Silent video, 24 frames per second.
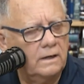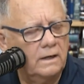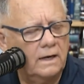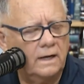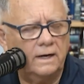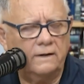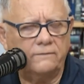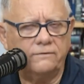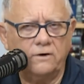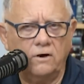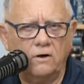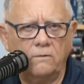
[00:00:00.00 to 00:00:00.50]
I'd
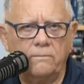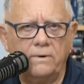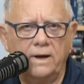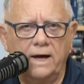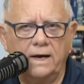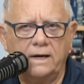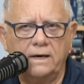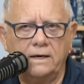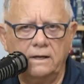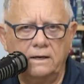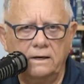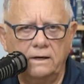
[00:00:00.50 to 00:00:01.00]
have to go
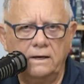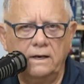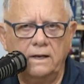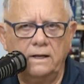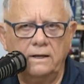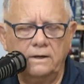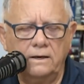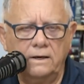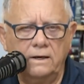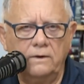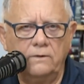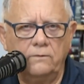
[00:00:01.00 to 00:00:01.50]
back
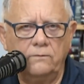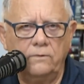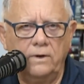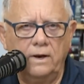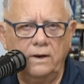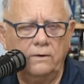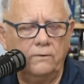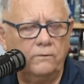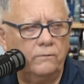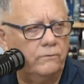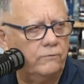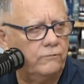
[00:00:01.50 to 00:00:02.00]

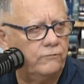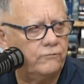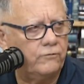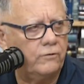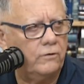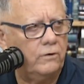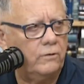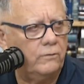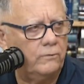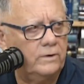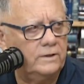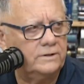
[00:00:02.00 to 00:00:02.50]
and
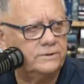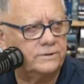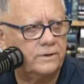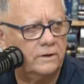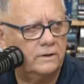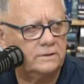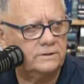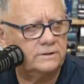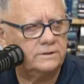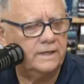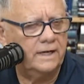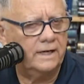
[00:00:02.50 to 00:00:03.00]
truly
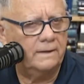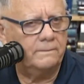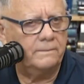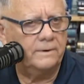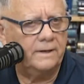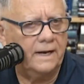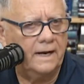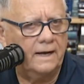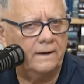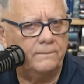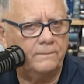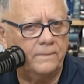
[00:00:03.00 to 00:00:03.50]
research that, but
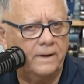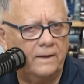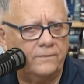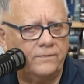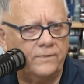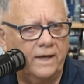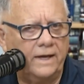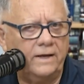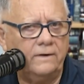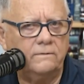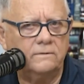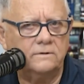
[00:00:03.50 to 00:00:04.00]
I
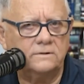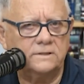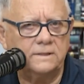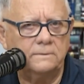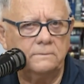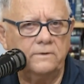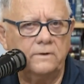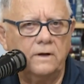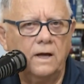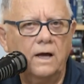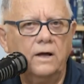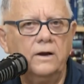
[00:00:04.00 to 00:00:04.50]
think it was
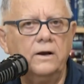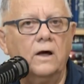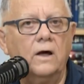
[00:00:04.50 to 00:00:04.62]
similar. No,